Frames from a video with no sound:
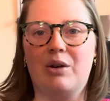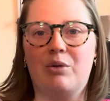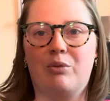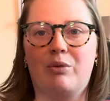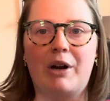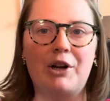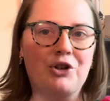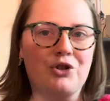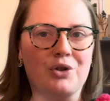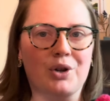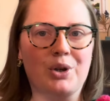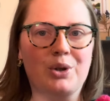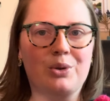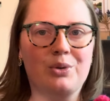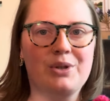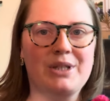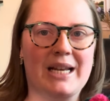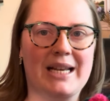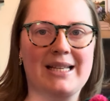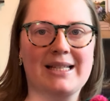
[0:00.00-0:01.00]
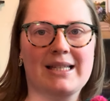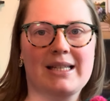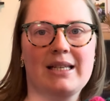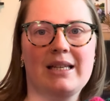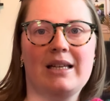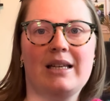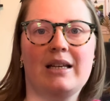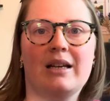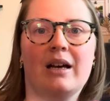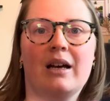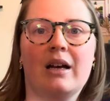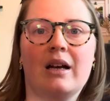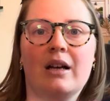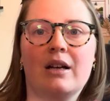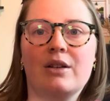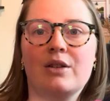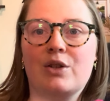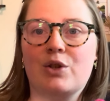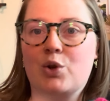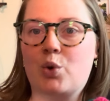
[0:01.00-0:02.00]
retro daisy
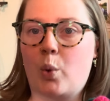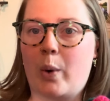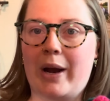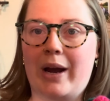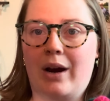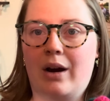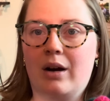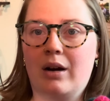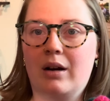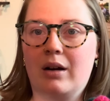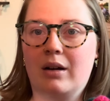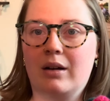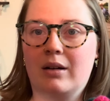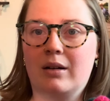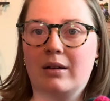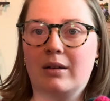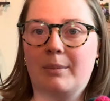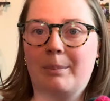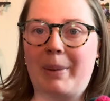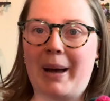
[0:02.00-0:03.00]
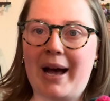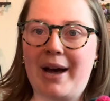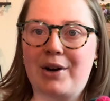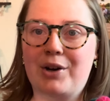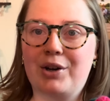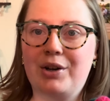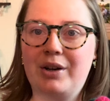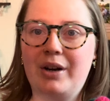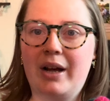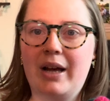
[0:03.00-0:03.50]
square pattern,